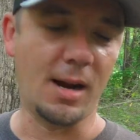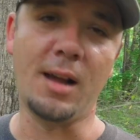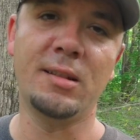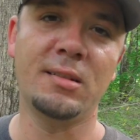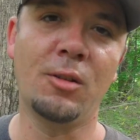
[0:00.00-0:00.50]

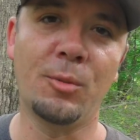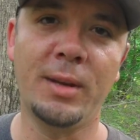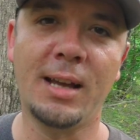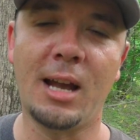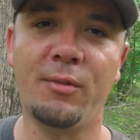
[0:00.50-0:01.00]
Alright, this is going to
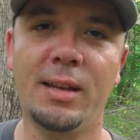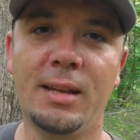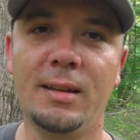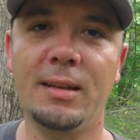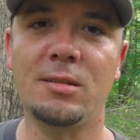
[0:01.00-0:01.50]
be kind of a
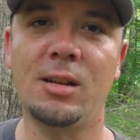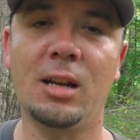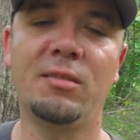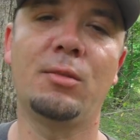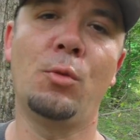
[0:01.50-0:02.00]
hidden Easter
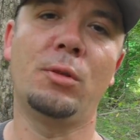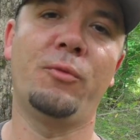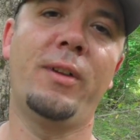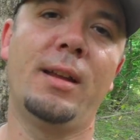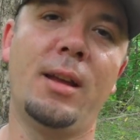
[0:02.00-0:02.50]
egg of sorts.
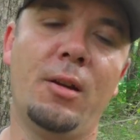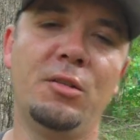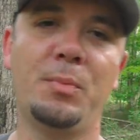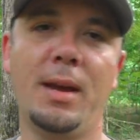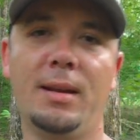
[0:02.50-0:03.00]
We'll find out
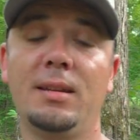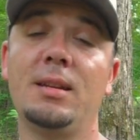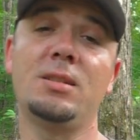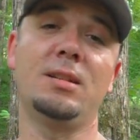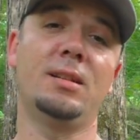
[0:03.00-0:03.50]
who's paying
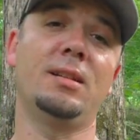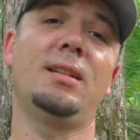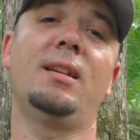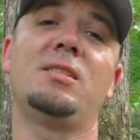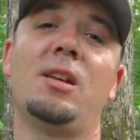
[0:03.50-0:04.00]
attention and to
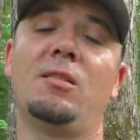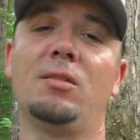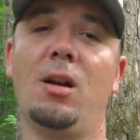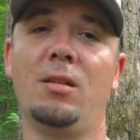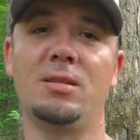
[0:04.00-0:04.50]
test y'all's
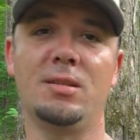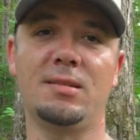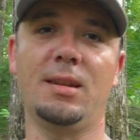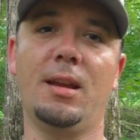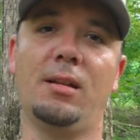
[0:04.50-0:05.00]
knowledge and
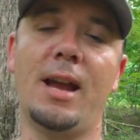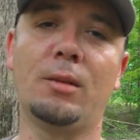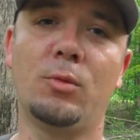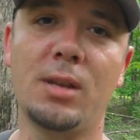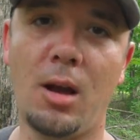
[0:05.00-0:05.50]
just to
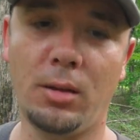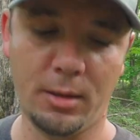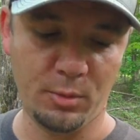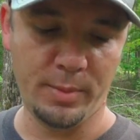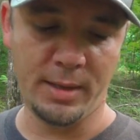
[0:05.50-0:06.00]
interact with y'all a
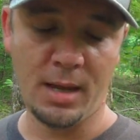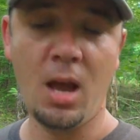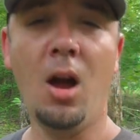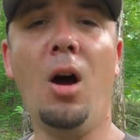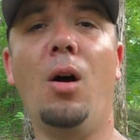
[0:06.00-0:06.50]
little bit.
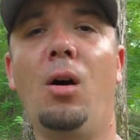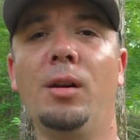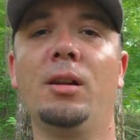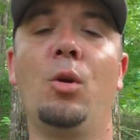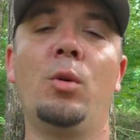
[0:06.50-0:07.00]
I
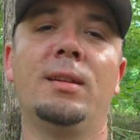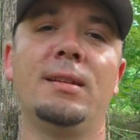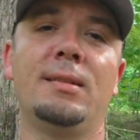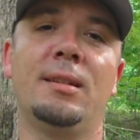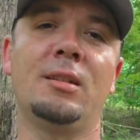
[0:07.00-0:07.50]
already know what
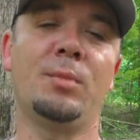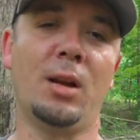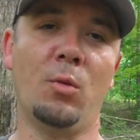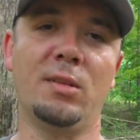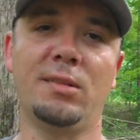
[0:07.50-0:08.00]
this is, but
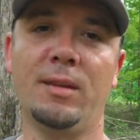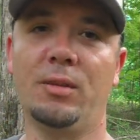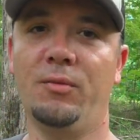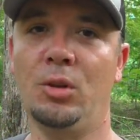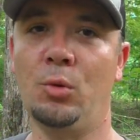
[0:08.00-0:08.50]
I want to see
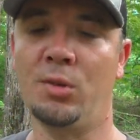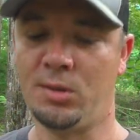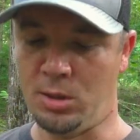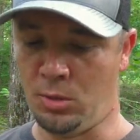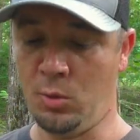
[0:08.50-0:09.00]
if the viewers know.